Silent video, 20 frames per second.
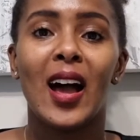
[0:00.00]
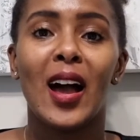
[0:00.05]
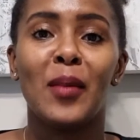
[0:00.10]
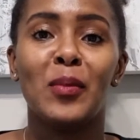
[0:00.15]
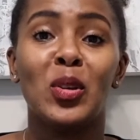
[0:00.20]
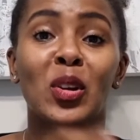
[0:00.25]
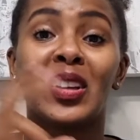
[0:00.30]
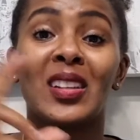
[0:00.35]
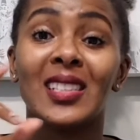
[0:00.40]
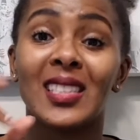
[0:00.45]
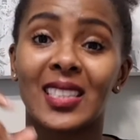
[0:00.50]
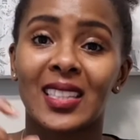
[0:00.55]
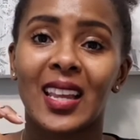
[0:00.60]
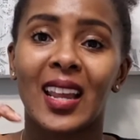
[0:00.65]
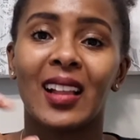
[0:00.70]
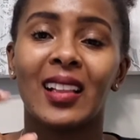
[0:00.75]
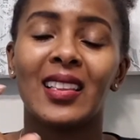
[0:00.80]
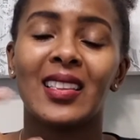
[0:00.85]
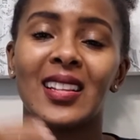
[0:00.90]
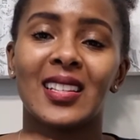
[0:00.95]
you can
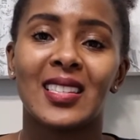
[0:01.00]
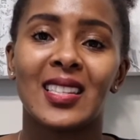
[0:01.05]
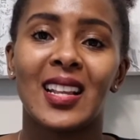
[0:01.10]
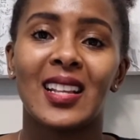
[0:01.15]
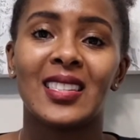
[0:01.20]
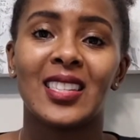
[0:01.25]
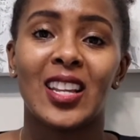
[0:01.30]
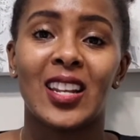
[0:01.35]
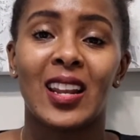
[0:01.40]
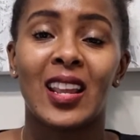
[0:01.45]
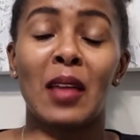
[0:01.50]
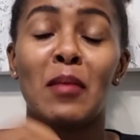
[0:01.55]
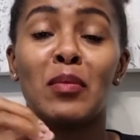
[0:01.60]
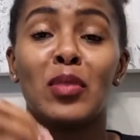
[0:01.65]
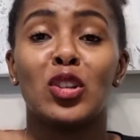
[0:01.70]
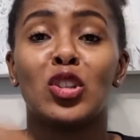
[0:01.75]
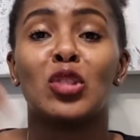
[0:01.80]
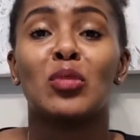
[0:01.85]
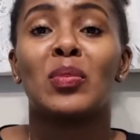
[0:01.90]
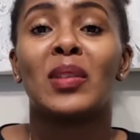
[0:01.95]
scale in the sense that it can
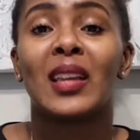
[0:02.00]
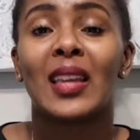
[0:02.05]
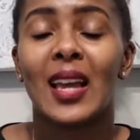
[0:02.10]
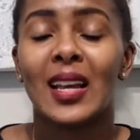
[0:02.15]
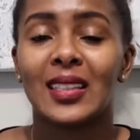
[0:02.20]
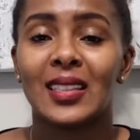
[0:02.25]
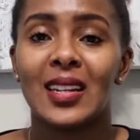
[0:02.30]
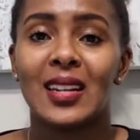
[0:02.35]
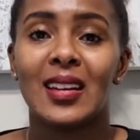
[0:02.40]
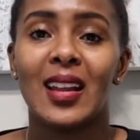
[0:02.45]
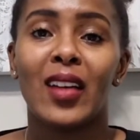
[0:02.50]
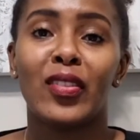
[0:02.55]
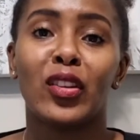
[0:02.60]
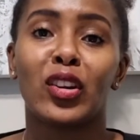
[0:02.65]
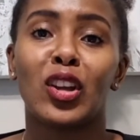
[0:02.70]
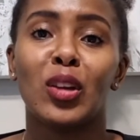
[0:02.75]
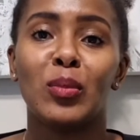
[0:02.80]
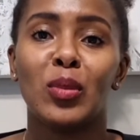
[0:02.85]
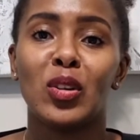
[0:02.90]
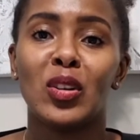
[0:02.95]
be duplicated in other
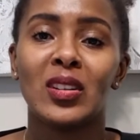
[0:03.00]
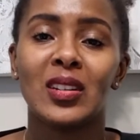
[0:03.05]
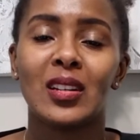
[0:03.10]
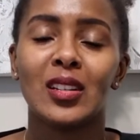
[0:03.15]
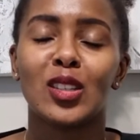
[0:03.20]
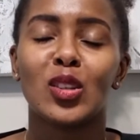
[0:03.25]
communities.